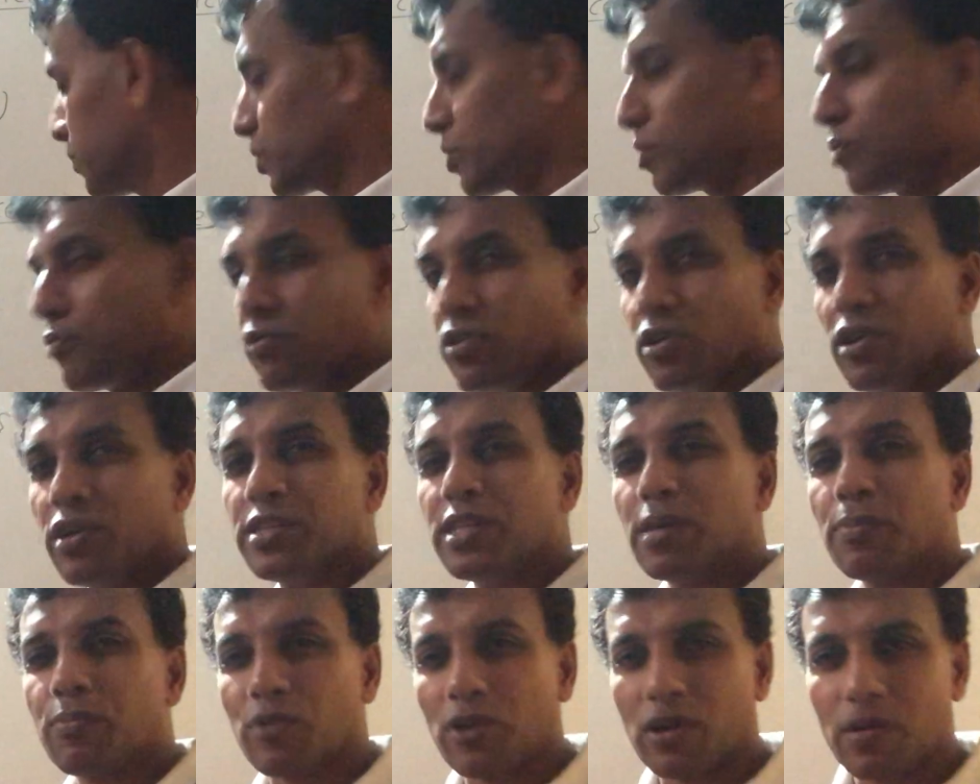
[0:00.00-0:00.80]
So for
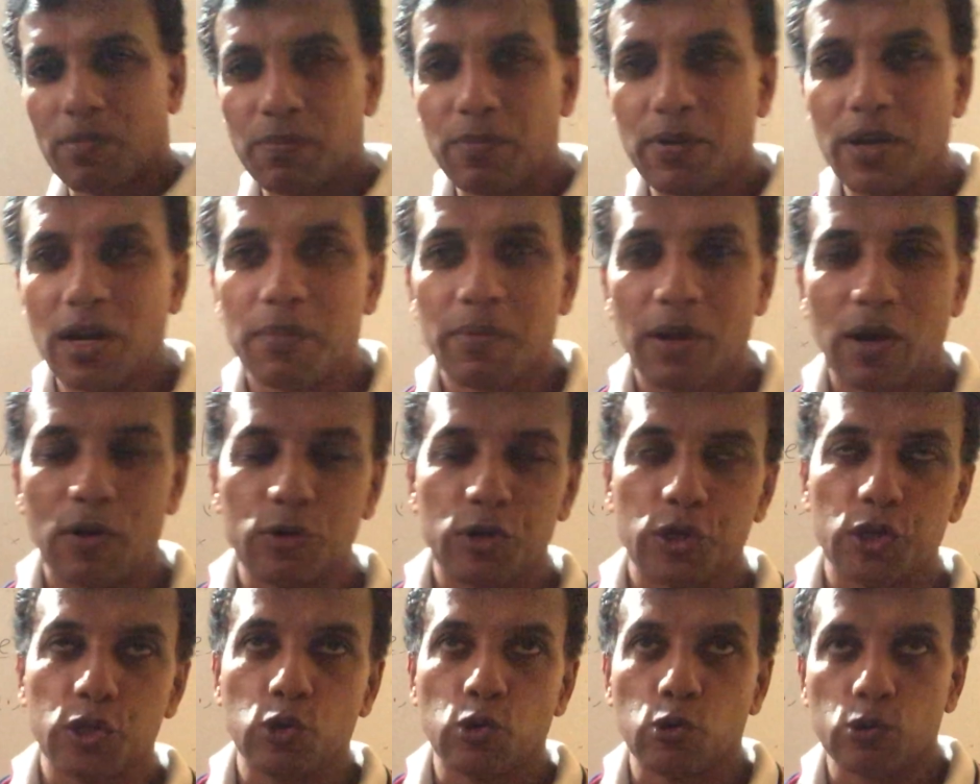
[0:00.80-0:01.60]
the problem how
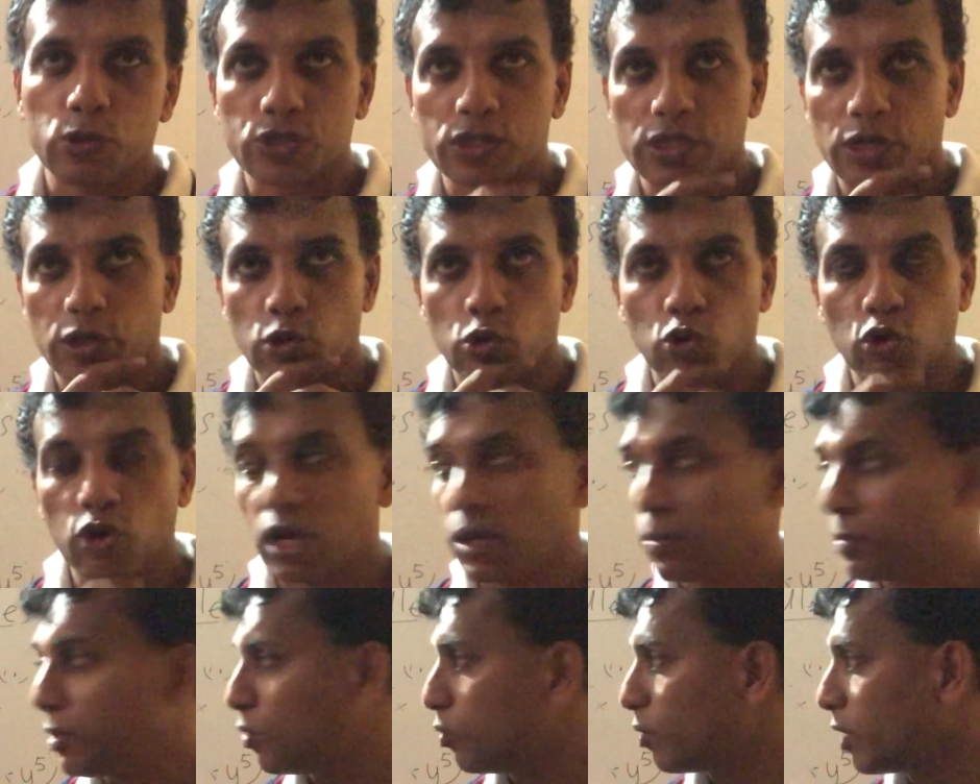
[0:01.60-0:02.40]
to use the rule
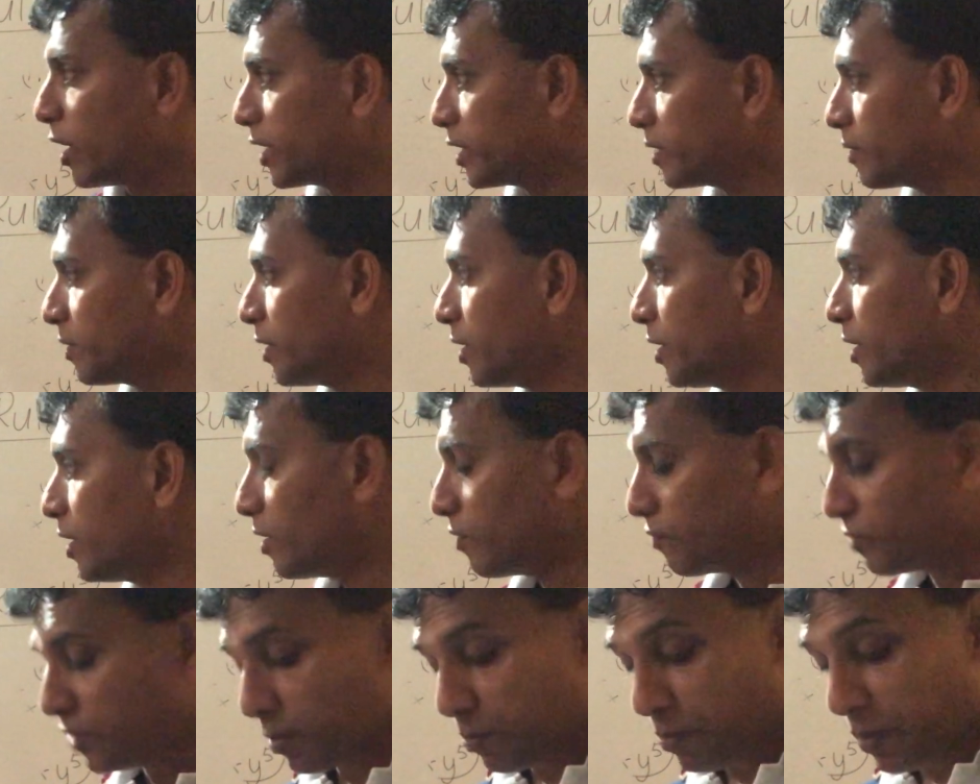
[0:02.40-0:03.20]
number 1.
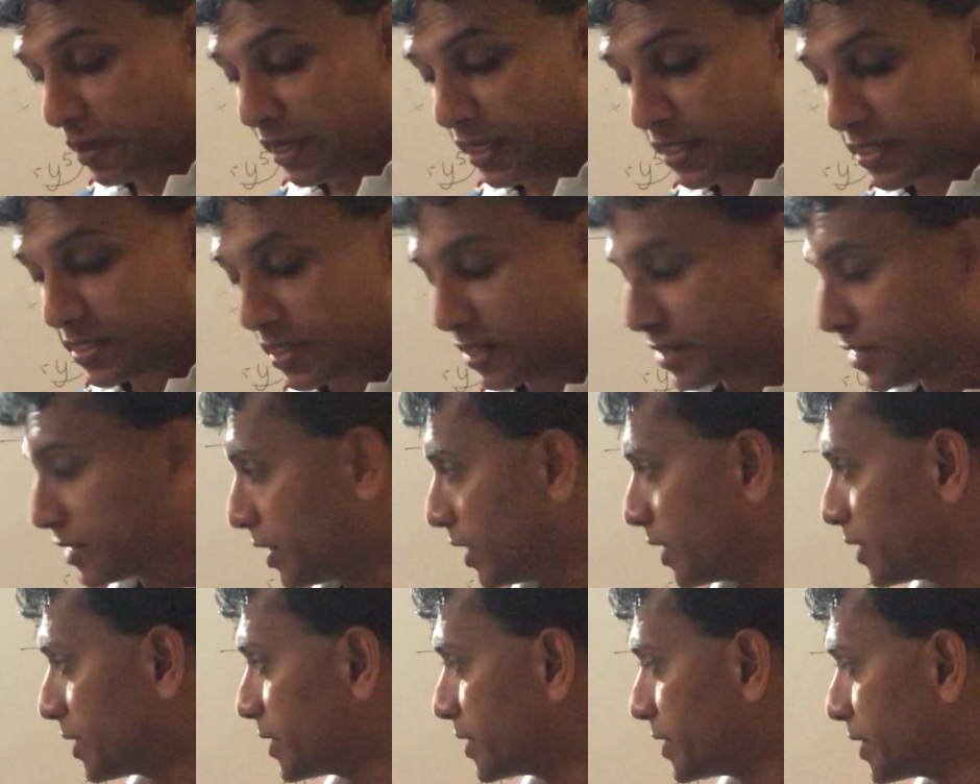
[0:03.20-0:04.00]
The bases
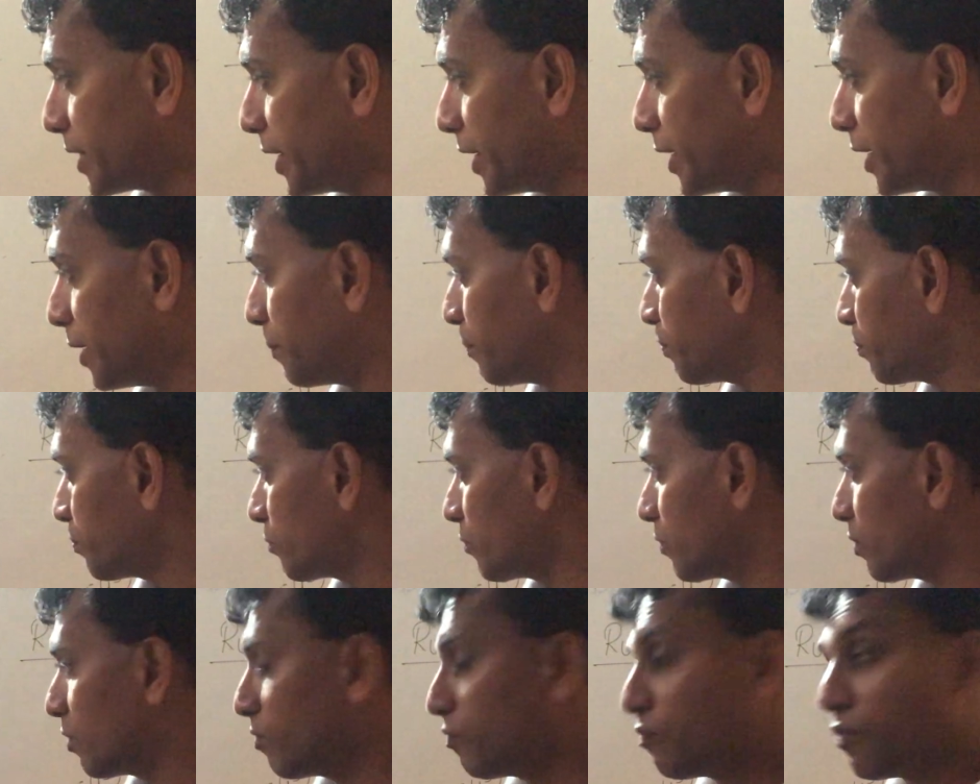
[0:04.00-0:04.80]
are same
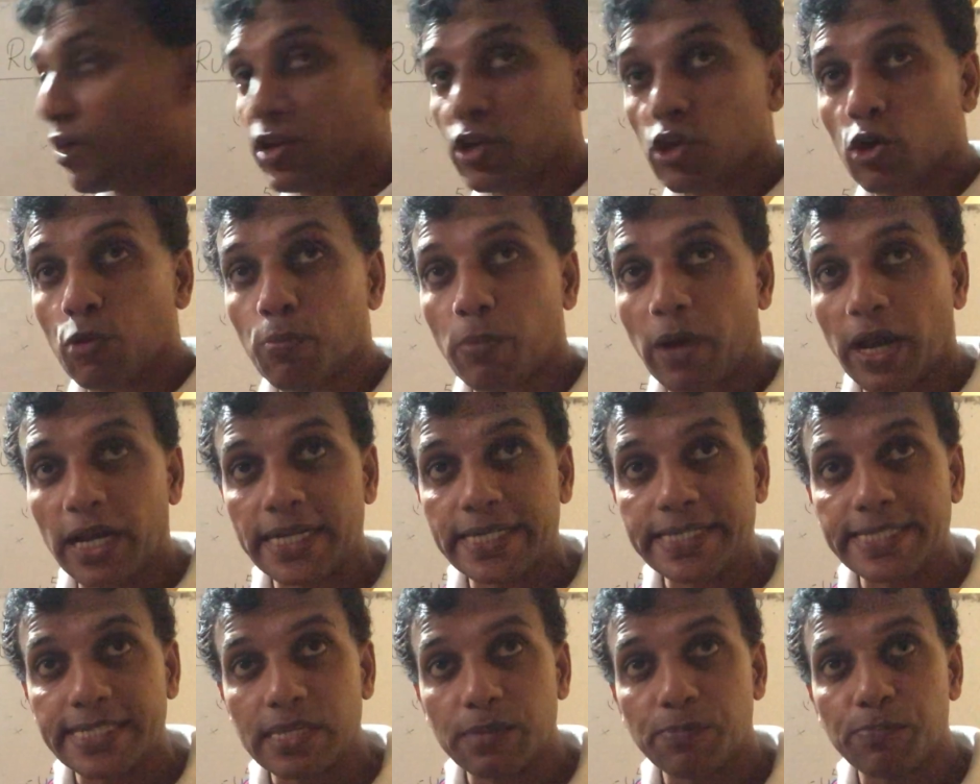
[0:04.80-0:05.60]
when you
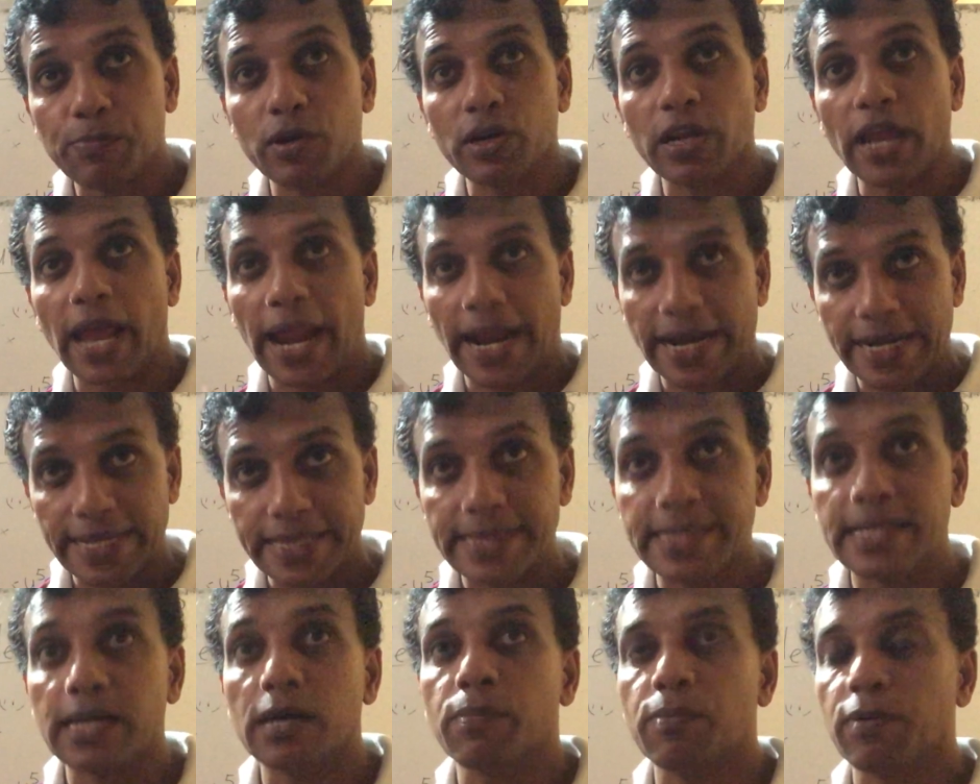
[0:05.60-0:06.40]
multiple
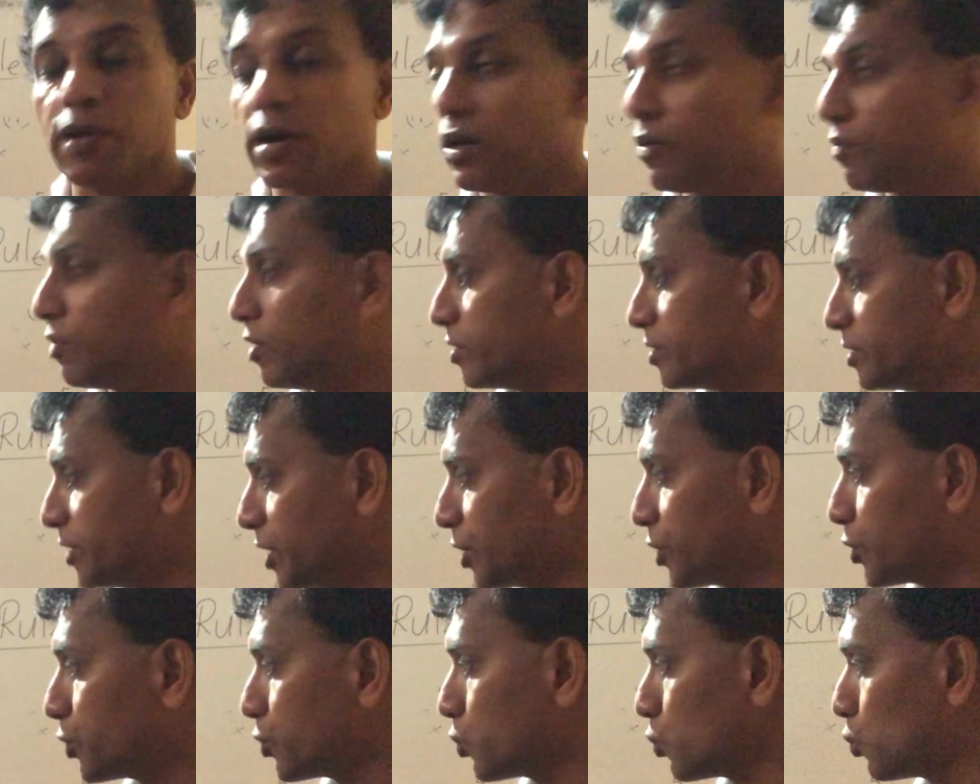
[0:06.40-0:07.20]
at the power,
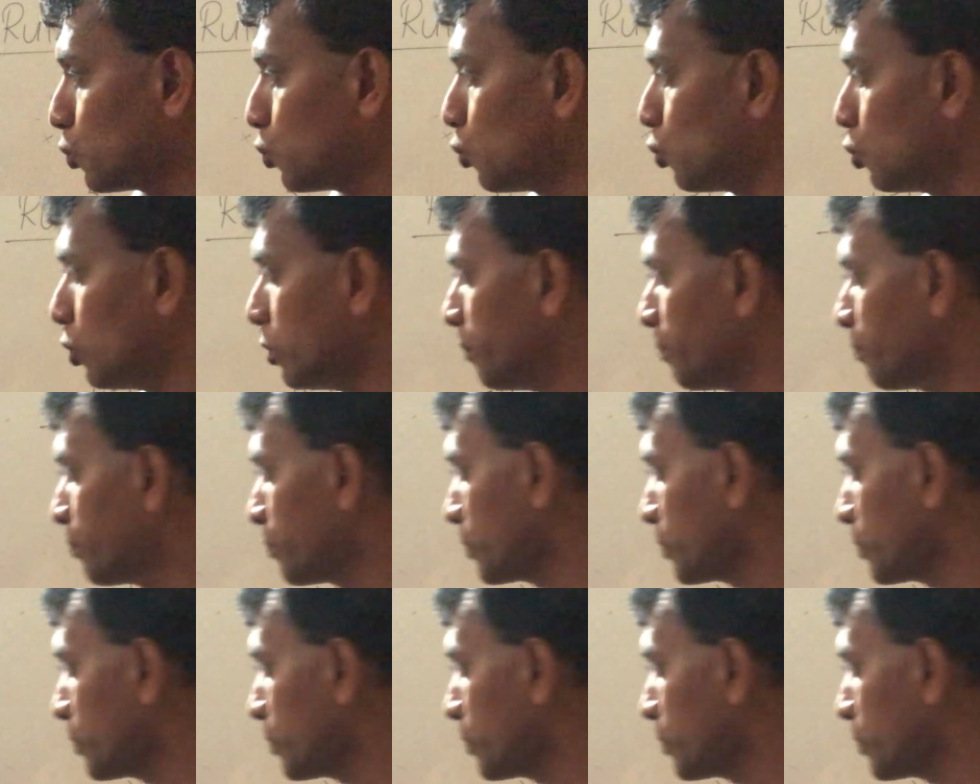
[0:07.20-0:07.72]
that rule.